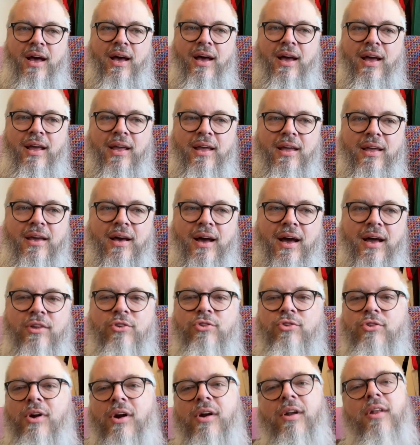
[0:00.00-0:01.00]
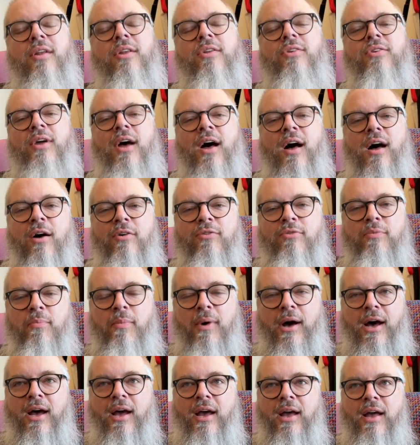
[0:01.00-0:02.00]
I started us off
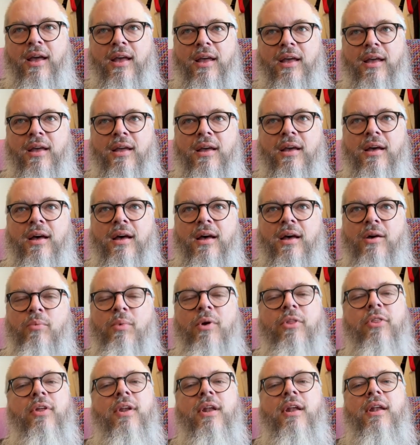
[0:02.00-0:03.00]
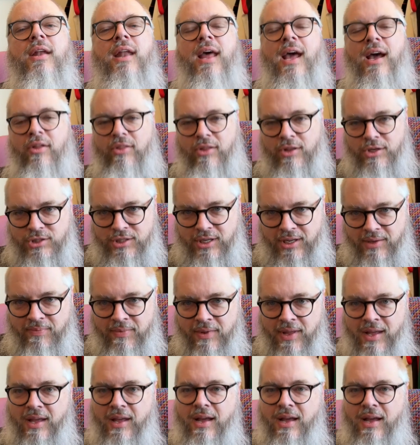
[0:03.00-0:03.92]
by with an analogy.